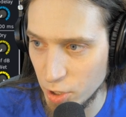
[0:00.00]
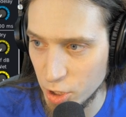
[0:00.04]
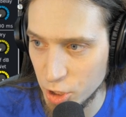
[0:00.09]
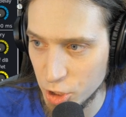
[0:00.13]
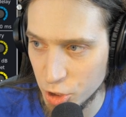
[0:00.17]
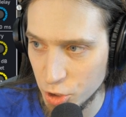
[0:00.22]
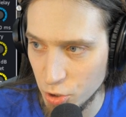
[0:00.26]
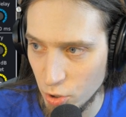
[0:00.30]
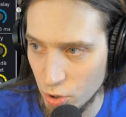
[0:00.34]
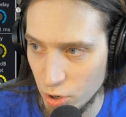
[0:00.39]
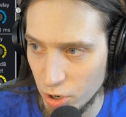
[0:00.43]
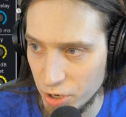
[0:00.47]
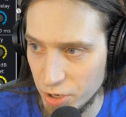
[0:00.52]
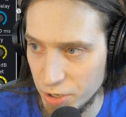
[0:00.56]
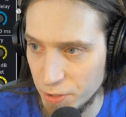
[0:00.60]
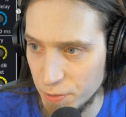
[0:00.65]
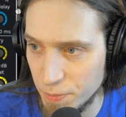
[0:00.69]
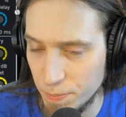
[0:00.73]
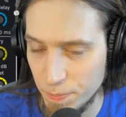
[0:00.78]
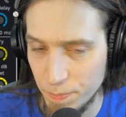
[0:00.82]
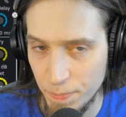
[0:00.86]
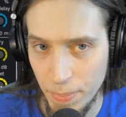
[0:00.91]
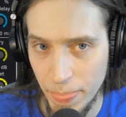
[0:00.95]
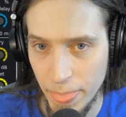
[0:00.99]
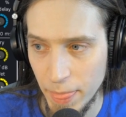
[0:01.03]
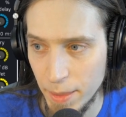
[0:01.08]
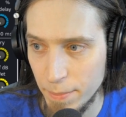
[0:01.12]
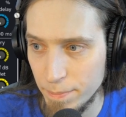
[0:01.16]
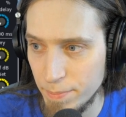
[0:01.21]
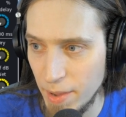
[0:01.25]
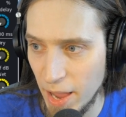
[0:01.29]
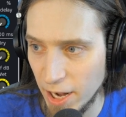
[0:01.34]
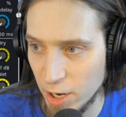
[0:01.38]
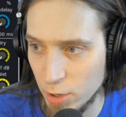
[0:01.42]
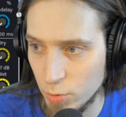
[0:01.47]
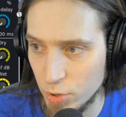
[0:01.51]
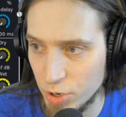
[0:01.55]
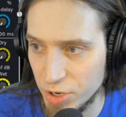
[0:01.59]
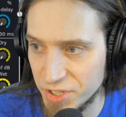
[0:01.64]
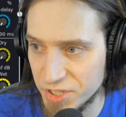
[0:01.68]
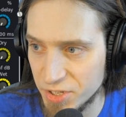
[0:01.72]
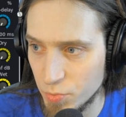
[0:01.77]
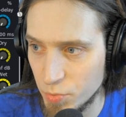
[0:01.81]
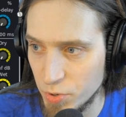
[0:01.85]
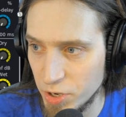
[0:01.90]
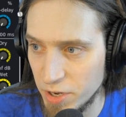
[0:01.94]
Very short
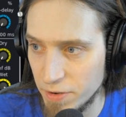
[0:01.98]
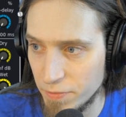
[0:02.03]
backwards